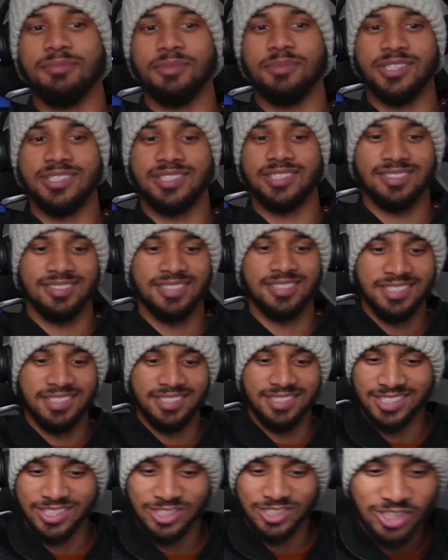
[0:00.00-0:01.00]
boss.
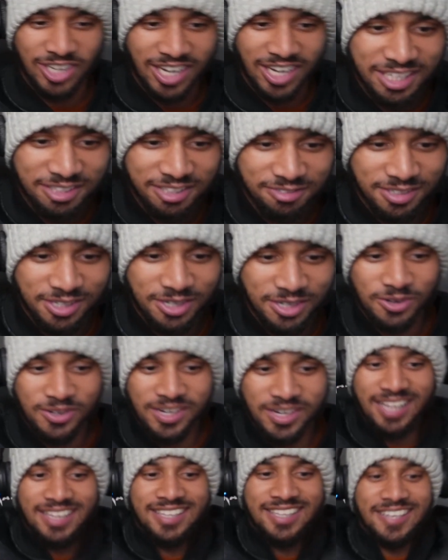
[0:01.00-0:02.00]
It's not a hate video or
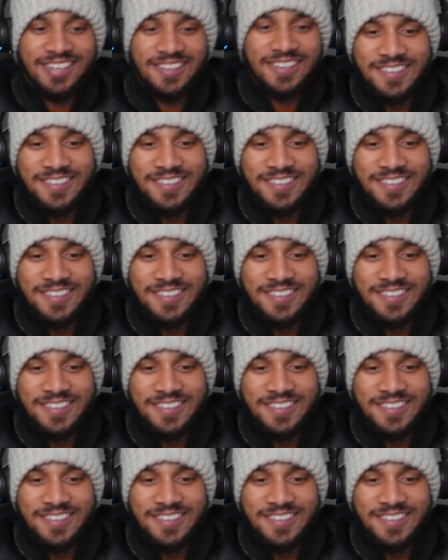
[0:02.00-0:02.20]
nothing.